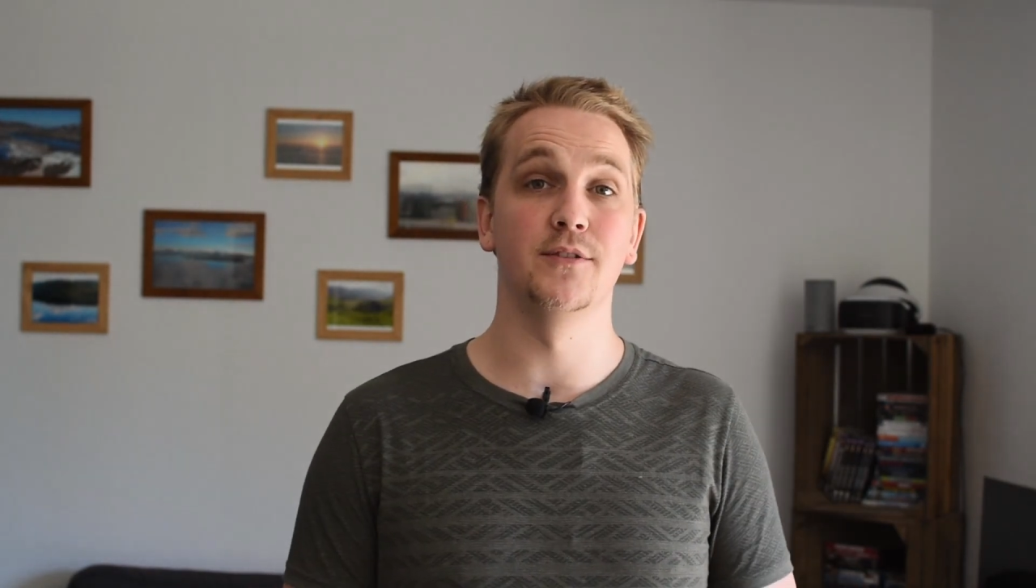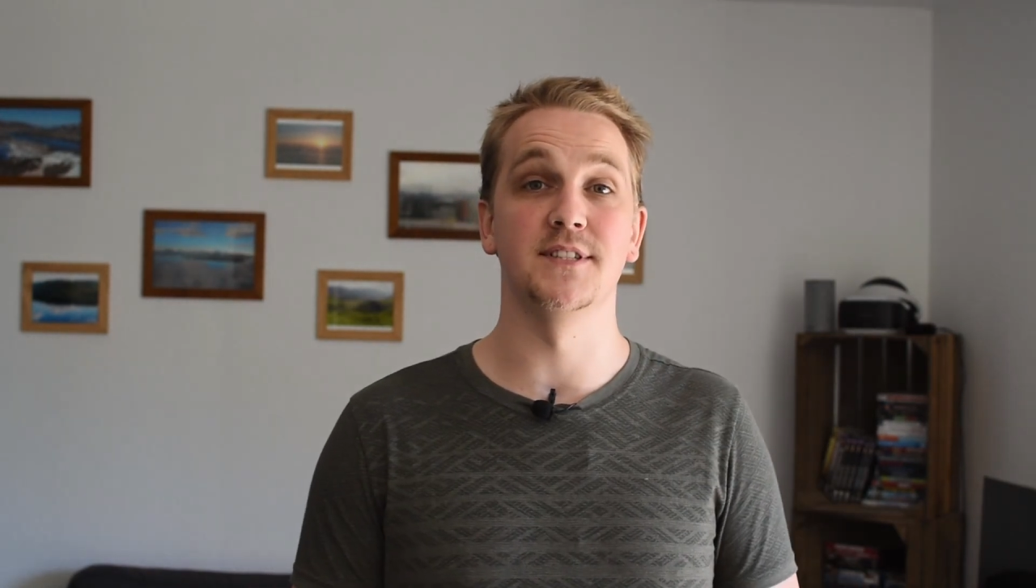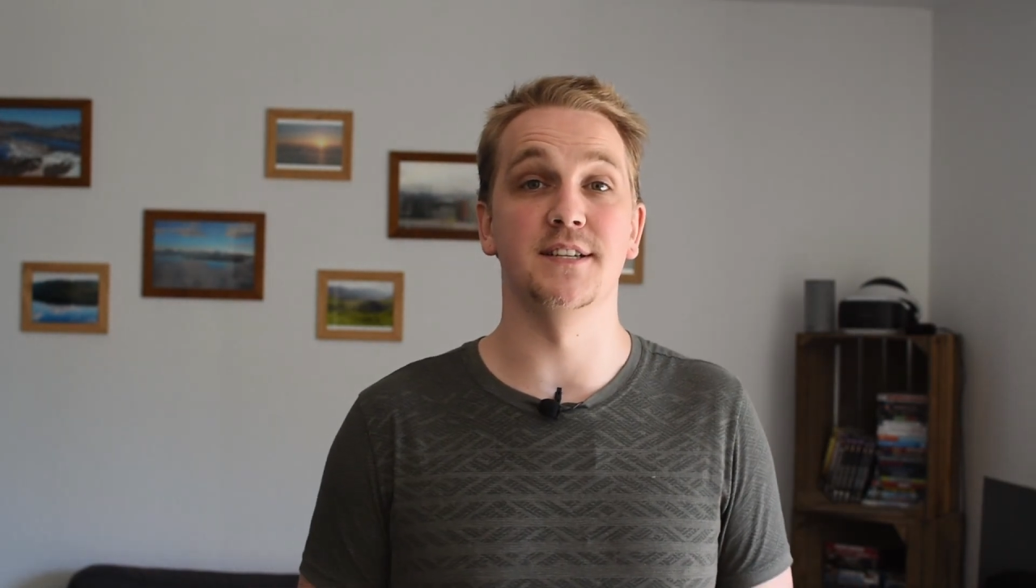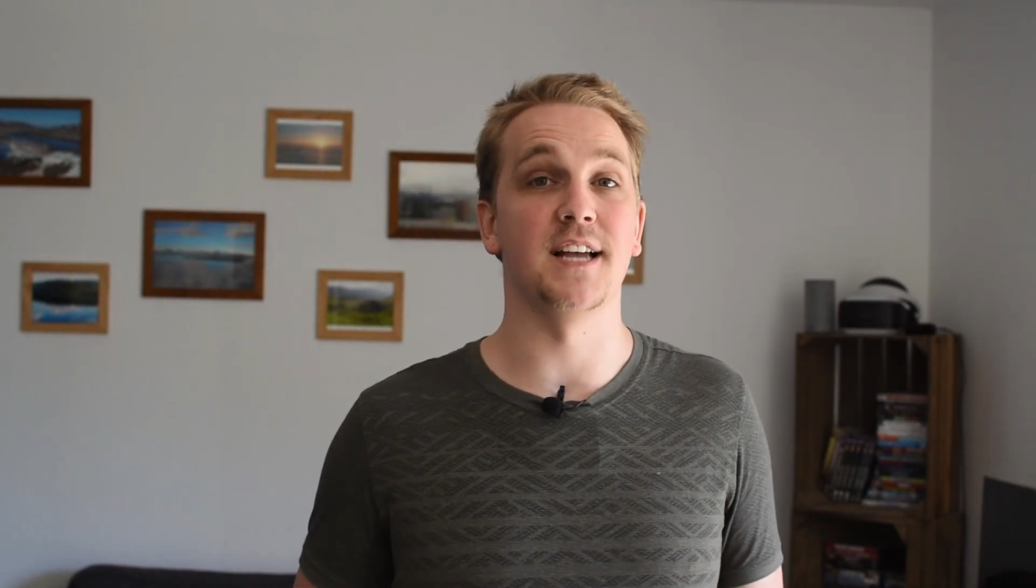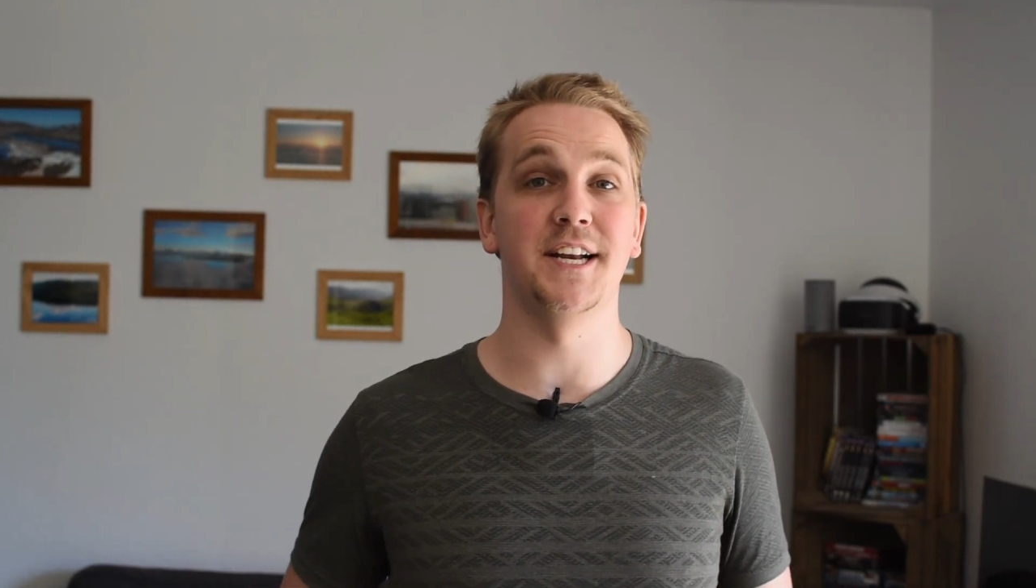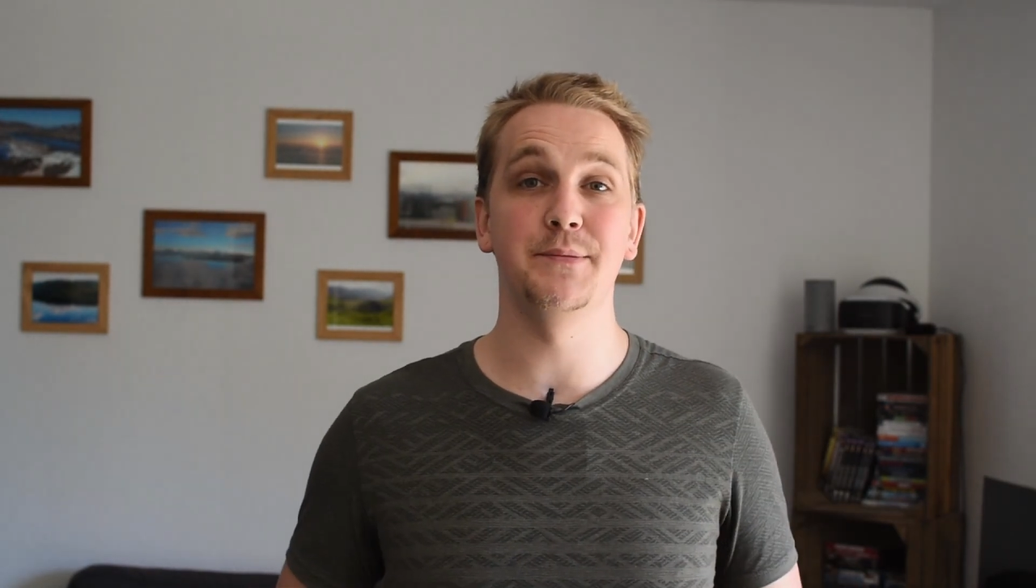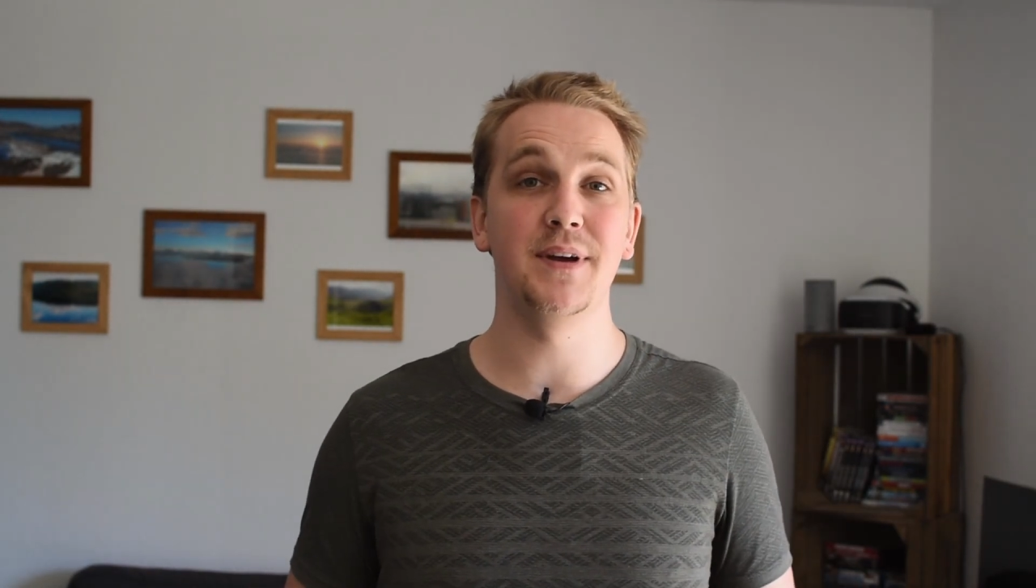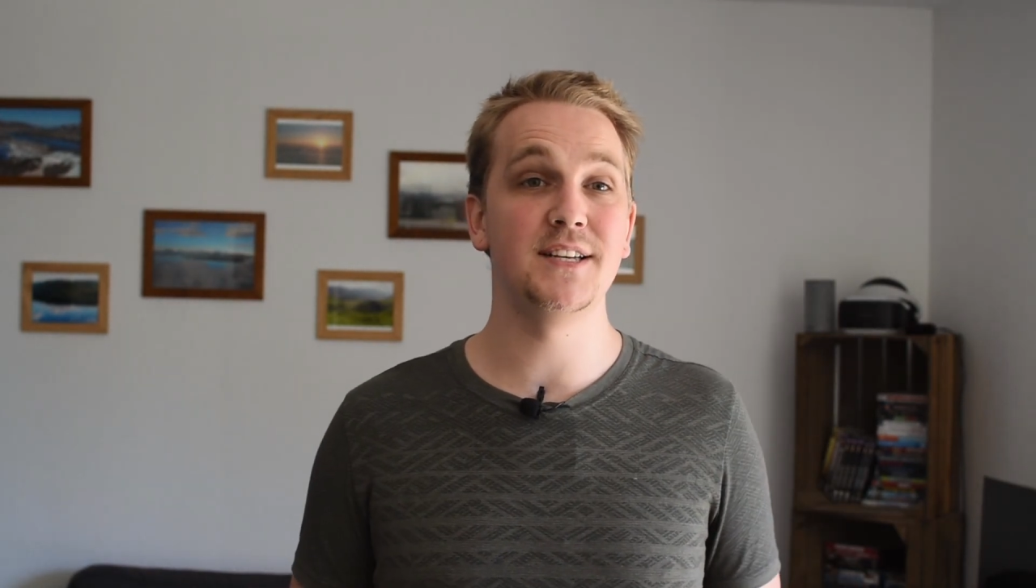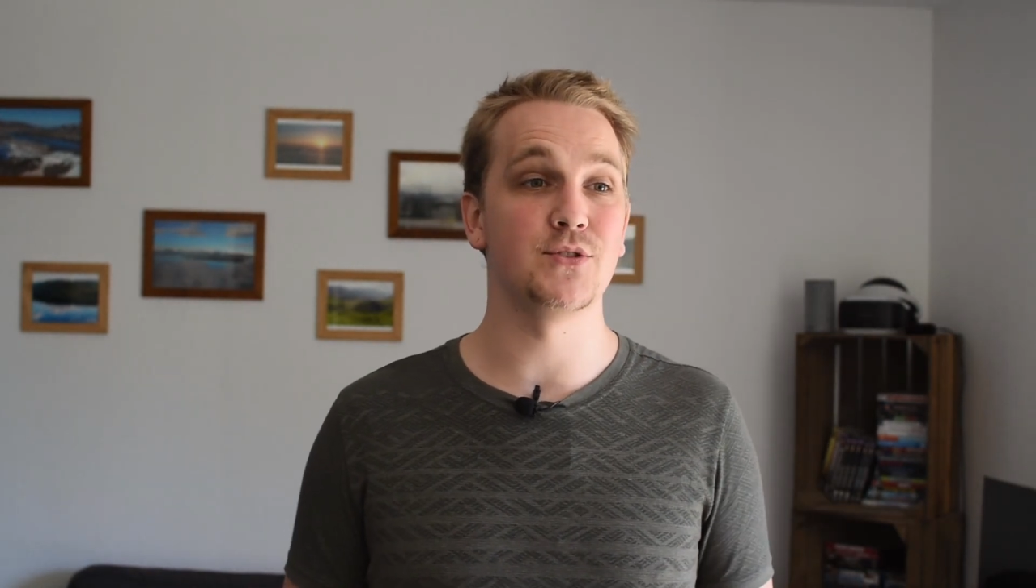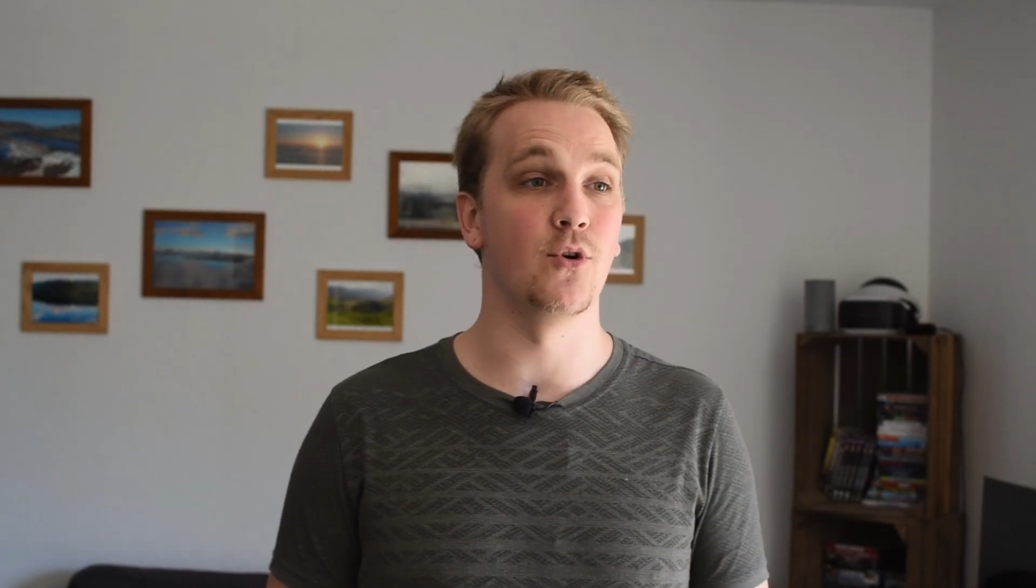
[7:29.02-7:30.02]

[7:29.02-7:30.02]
of these animes,